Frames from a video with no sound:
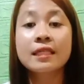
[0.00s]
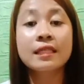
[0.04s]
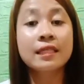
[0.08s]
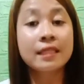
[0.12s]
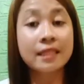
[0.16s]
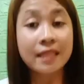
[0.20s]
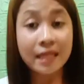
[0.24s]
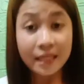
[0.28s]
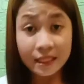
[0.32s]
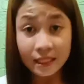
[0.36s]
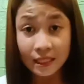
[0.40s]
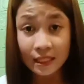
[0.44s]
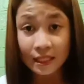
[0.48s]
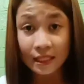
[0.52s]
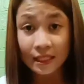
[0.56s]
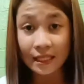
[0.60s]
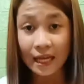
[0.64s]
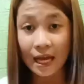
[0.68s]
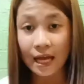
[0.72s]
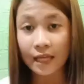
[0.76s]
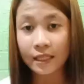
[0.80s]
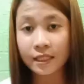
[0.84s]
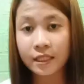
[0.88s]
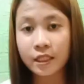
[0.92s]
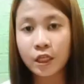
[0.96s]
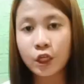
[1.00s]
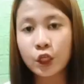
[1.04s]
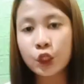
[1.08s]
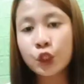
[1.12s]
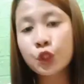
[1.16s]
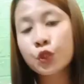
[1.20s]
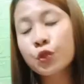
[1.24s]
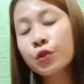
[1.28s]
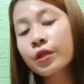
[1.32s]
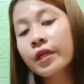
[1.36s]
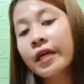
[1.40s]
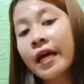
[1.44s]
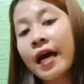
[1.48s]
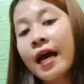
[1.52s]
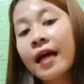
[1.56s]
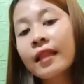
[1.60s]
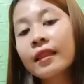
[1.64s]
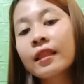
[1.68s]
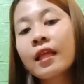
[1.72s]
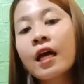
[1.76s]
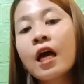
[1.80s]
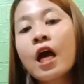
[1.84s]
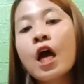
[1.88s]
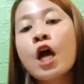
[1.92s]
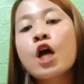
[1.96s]
sentences to get
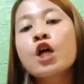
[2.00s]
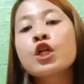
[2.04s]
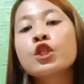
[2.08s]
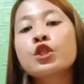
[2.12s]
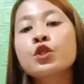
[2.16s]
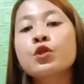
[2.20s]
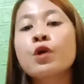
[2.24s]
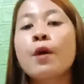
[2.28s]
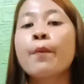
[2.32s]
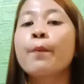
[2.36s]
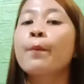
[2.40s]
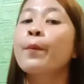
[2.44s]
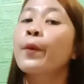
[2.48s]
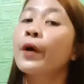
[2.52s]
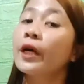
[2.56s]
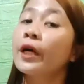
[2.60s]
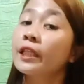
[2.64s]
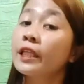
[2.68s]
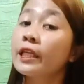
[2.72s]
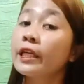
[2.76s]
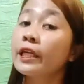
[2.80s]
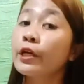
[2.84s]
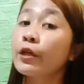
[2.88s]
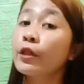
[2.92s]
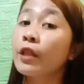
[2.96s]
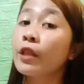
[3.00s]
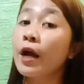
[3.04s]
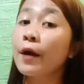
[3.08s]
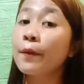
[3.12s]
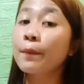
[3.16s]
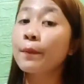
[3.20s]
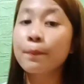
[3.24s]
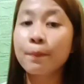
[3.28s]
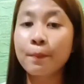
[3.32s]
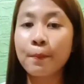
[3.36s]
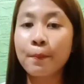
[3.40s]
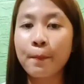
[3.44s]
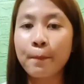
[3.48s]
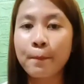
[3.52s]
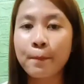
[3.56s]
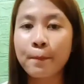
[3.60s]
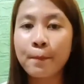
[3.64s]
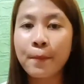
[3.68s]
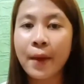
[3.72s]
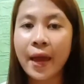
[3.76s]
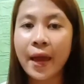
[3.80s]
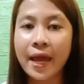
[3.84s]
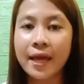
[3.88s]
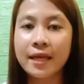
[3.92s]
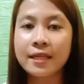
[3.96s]
to a particular
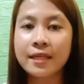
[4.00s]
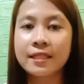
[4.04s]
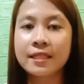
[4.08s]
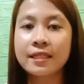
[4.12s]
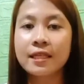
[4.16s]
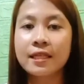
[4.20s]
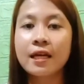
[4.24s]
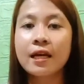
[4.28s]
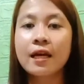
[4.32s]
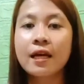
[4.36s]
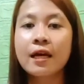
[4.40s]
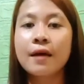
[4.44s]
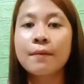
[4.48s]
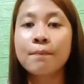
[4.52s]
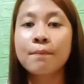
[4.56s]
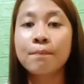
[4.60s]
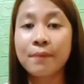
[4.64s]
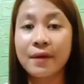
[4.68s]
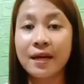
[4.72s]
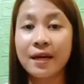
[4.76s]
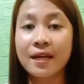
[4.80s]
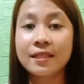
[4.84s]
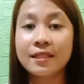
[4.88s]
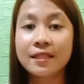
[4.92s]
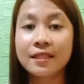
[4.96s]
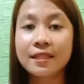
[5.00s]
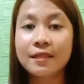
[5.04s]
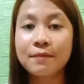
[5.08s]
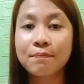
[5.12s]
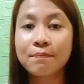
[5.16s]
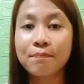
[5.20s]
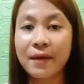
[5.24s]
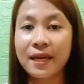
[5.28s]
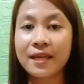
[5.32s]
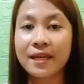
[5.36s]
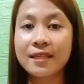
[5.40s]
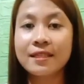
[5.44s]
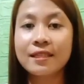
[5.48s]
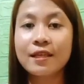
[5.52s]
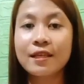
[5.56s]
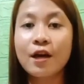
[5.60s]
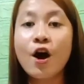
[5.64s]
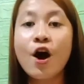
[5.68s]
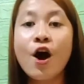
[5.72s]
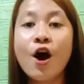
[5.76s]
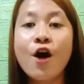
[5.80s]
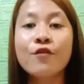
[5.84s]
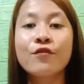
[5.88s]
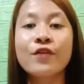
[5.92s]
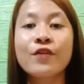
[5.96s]
pace, pace
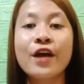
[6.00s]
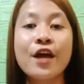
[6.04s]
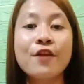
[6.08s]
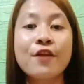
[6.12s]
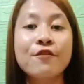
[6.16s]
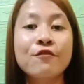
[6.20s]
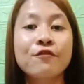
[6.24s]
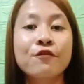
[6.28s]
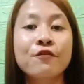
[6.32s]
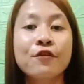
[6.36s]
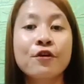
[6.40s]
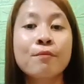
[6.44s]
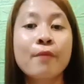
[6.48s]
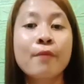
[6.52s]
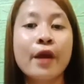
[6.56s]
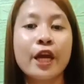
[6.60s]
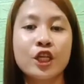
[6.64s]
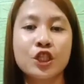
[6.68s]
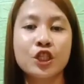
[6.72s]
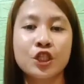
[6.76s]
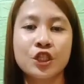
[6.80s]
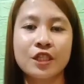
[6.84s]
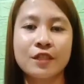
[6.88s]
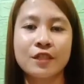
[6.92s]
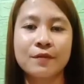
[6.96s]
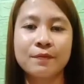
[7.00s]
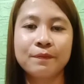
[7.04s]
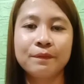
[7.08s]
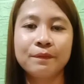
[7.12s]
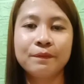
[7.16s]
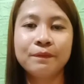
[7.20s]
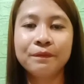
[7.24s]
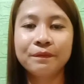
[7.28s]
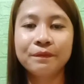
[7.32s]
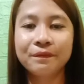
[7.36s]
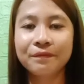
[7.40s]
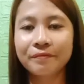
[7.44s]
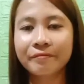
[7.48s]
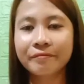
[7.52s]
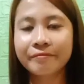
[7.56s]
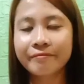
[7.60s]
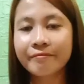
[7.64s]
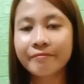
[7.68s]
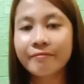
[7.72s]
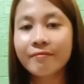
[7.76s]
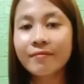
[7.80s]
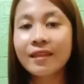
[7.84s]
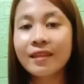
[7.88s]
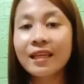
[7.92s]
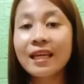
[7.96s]
of information.
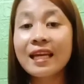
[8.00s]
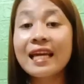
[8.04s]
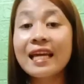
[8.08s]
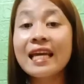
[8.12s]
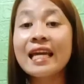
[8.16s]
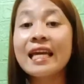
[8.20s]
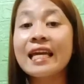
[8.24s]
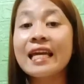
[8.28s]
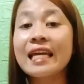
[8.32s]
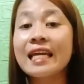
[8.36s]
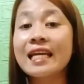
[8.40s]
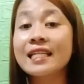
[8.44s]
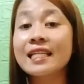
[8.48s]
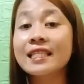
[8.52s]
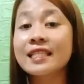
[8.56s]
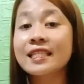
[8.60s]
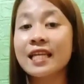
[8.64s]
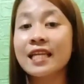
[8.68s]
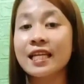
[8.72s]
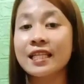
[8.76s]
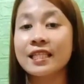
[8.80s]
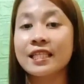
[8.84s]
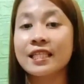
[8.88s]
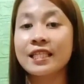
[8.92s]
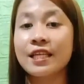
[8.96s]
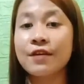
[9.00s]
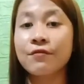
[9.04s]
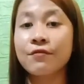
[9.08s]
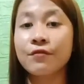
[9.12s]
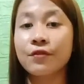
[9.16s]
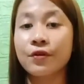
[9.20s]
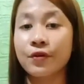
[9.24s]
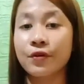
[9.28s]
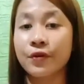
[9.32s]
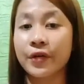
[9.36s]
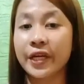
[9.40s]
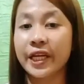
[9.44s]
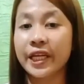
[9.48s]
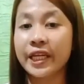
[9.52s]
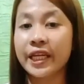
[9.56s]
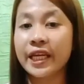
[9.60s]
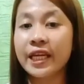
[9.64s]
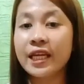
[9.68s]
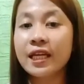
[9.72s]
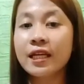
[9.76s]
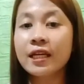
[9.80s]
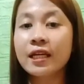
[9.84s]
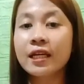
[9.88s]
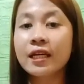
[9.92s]
Intensive reading